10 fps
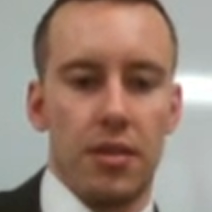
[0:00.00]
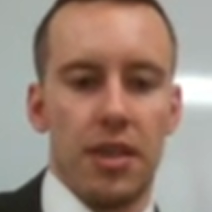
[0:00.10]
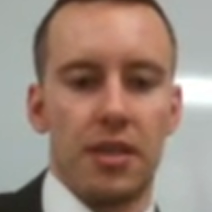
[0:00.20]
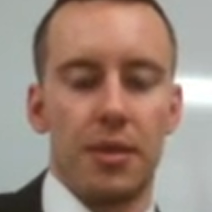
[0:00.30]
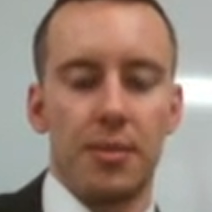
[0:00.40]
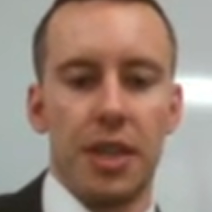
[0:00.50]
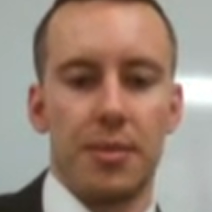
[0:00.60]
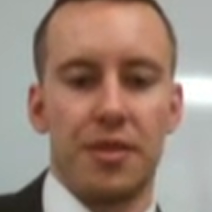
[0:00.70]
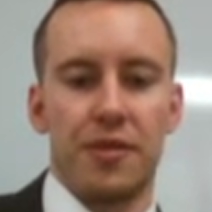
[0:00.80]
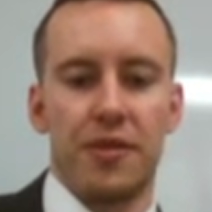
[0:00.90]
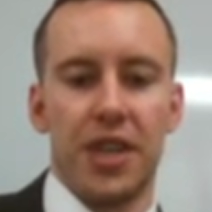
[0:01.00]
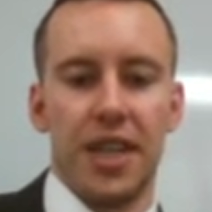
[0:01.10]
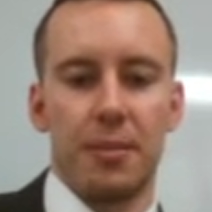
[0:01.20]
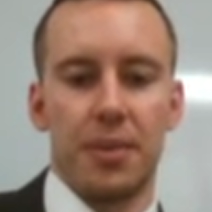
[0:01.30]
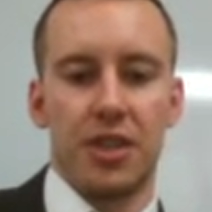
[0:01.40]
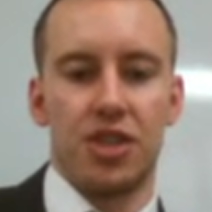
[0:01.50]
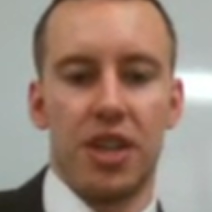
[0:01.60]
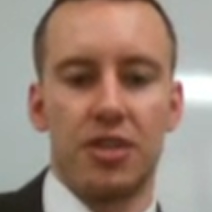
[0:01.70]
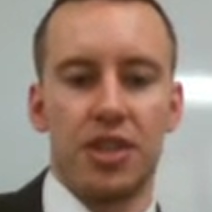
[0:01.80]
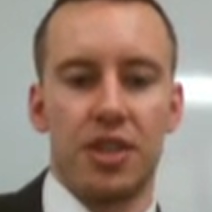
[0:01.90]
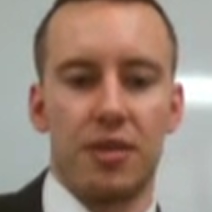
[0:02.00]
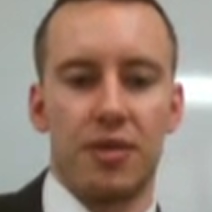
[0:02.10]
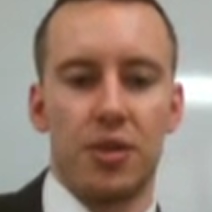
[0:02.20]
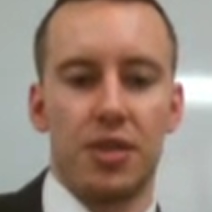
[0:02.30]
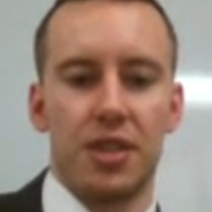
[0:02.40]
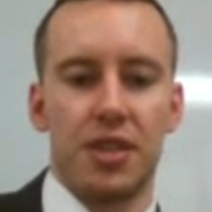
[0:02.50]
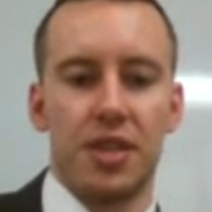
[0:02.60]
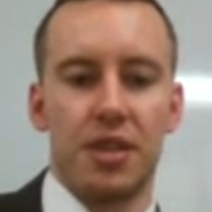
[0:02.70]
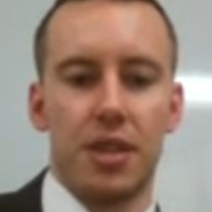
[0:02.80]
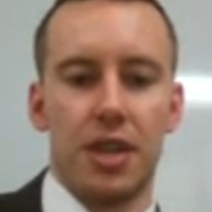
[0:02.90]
They sometimes fight by challenging their foes to single